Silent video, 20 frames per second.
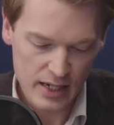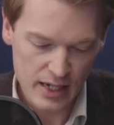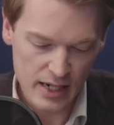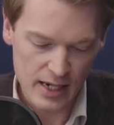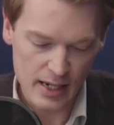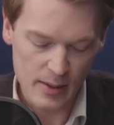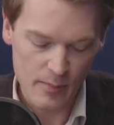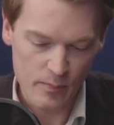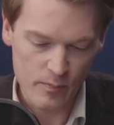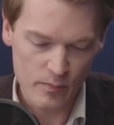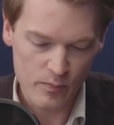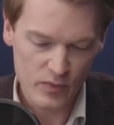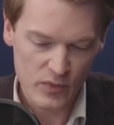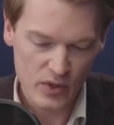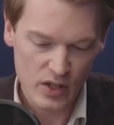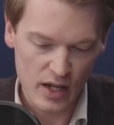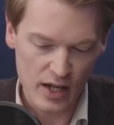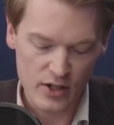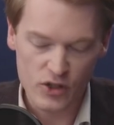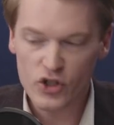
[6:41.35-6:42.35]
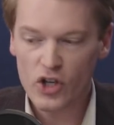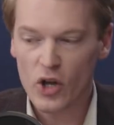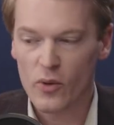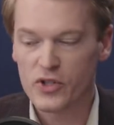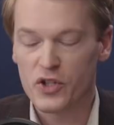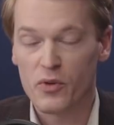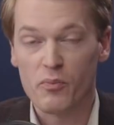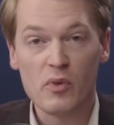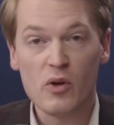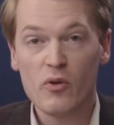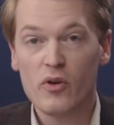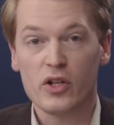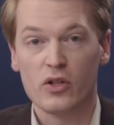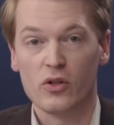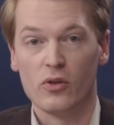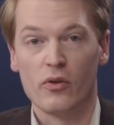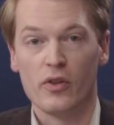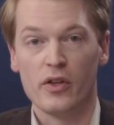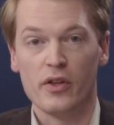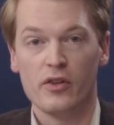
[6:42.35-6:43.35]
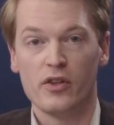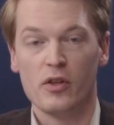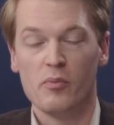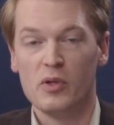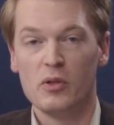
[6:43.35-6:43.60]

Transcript: And you know, it's a miracle that the